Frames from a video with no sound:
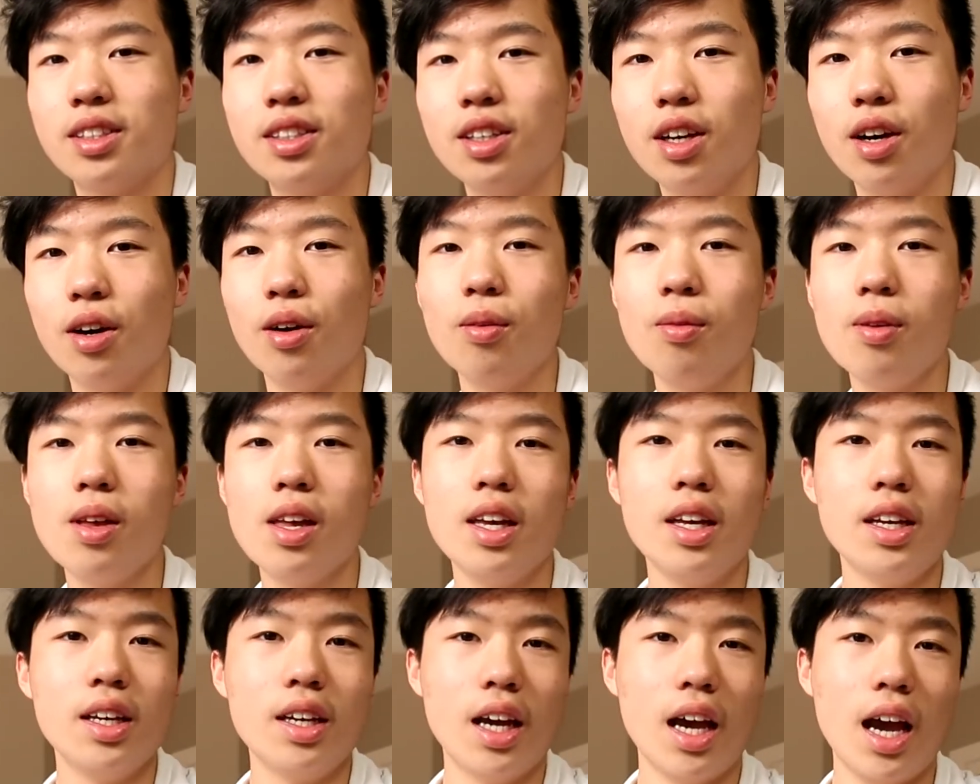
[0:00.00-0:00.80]
So
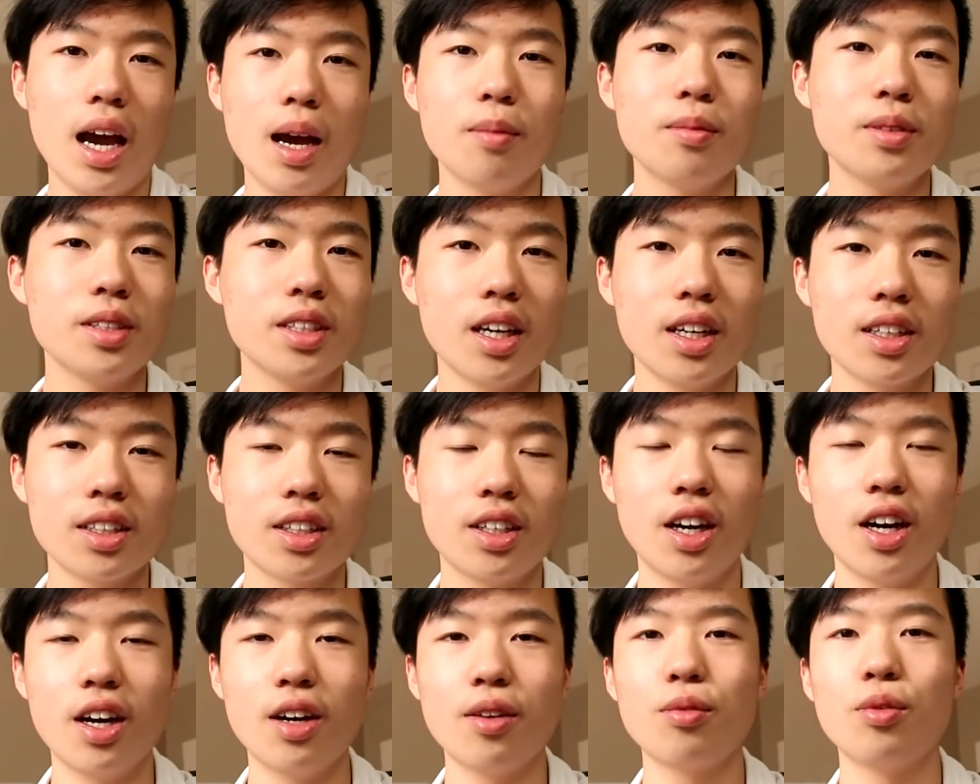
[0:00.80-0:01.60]
Amazon
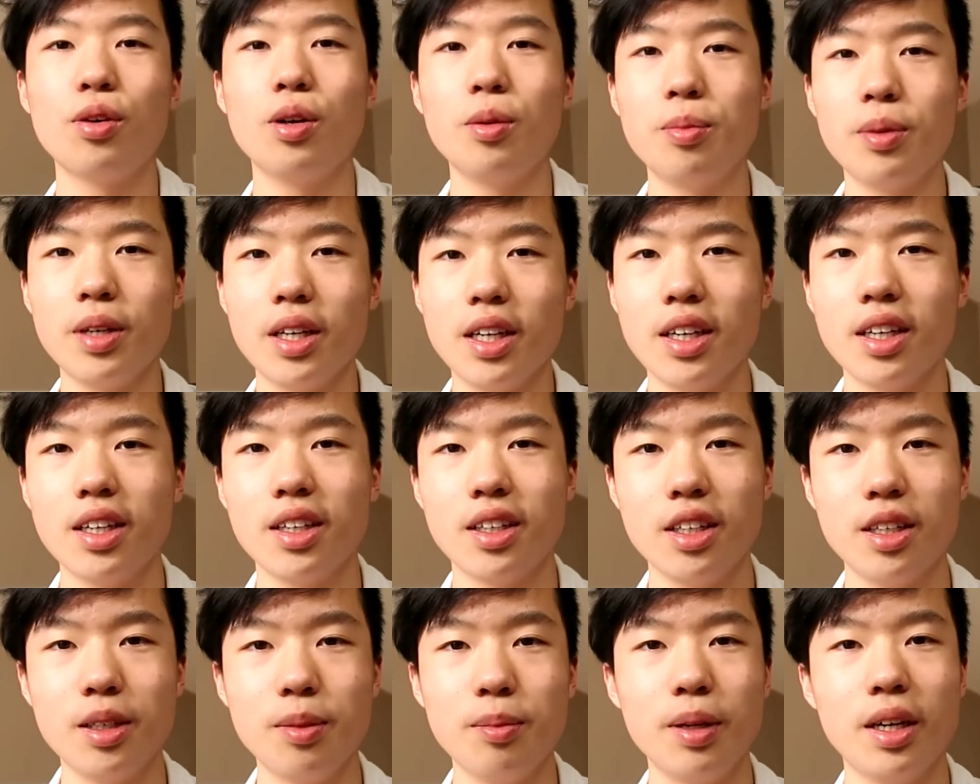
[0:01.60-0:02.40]
card will be
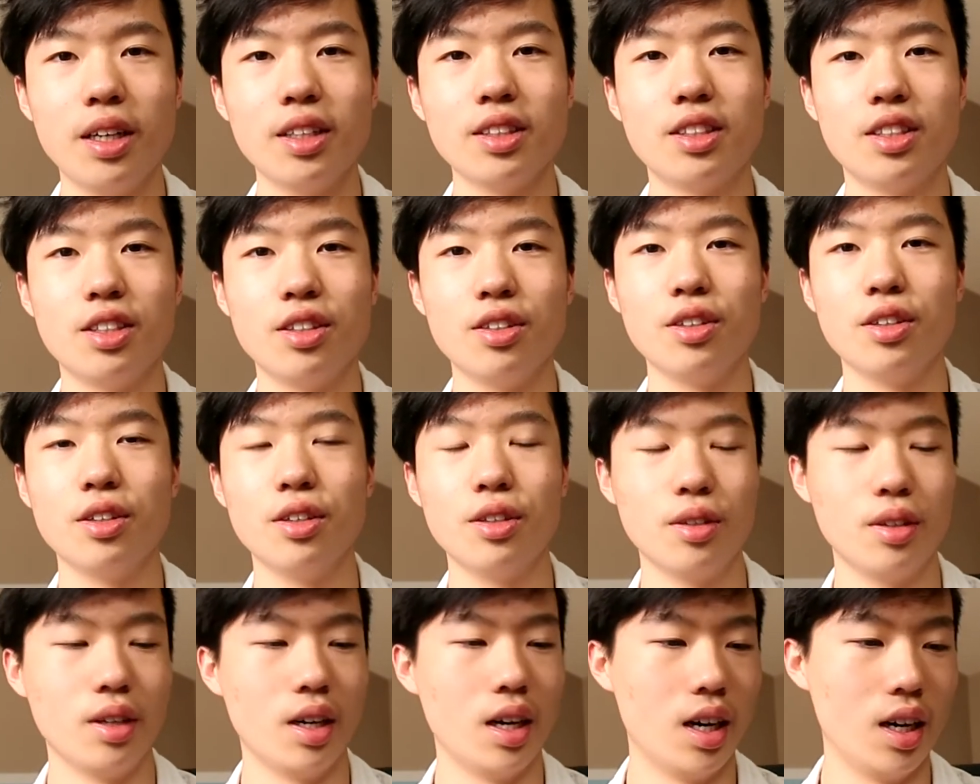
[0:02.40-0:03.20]
emailed to
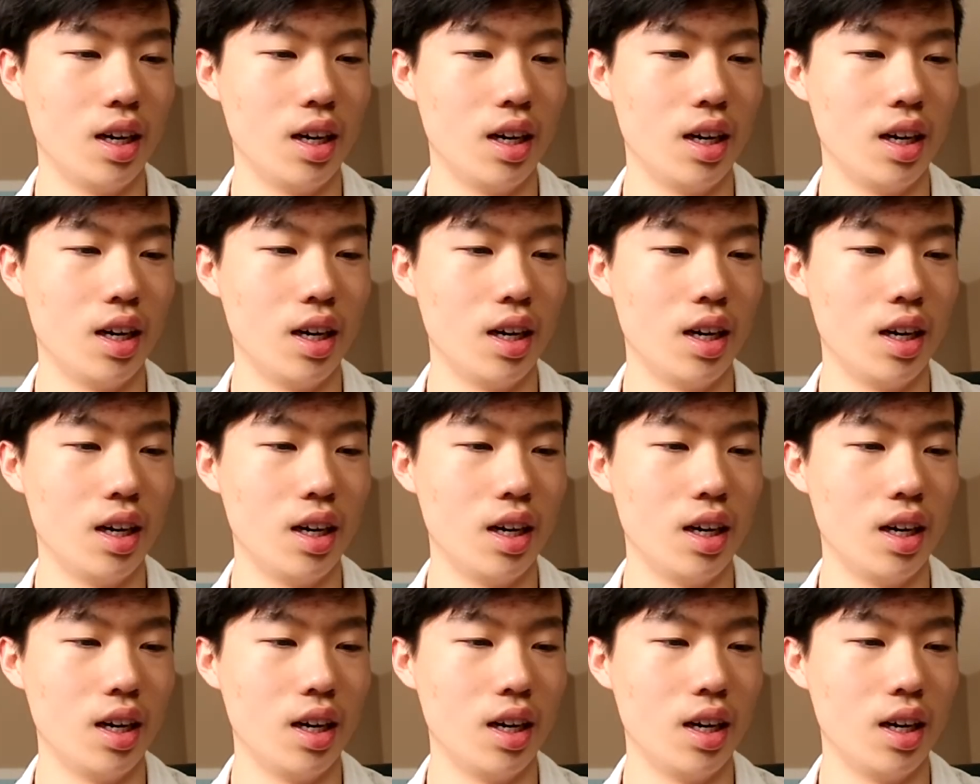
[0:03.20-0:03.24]
you.